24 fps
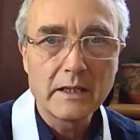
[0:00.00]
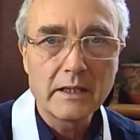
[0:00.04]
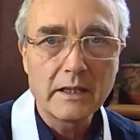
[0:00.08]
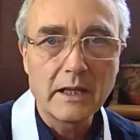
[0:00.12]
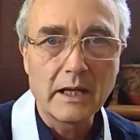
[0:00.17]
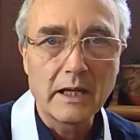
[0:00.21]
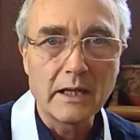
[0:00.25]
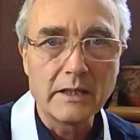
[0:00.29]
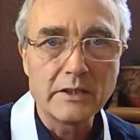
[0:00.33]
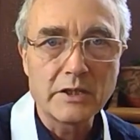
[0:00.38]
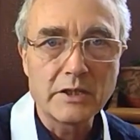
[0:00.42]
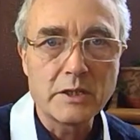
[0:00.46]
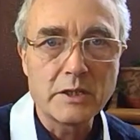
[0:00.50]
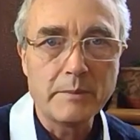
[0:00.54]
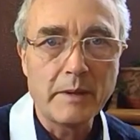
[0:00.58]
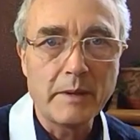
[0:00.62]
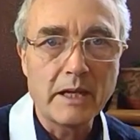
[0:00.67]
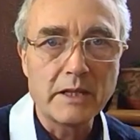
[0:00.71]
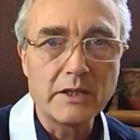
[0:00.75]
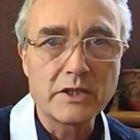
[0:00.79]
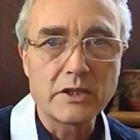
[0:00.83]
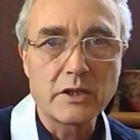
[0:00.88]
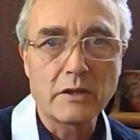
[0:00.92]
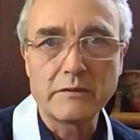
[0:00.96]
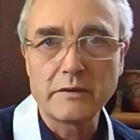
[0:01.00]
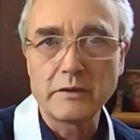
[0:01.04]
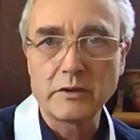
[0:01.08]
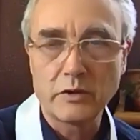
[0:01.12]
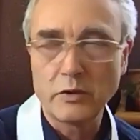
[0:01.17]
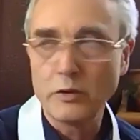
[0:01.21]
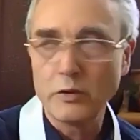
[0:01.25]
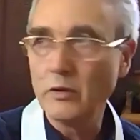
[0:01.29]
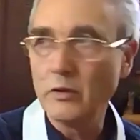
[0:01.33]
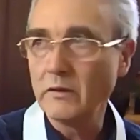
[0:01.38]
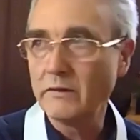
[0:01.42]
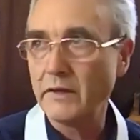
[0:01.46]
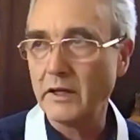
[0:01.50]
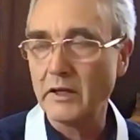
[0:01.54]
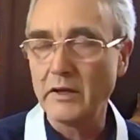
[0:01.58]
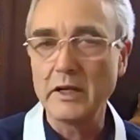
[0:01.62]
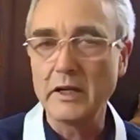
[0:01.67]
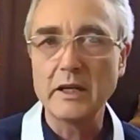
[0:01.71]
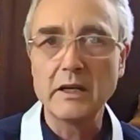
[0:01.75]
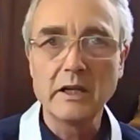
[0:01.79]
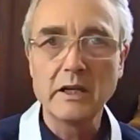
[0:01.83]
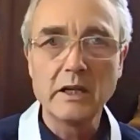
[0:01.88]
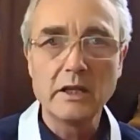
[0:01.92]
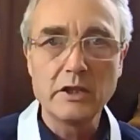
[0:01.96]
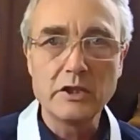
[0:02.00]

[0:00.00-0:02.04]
And the Tibetans often call virya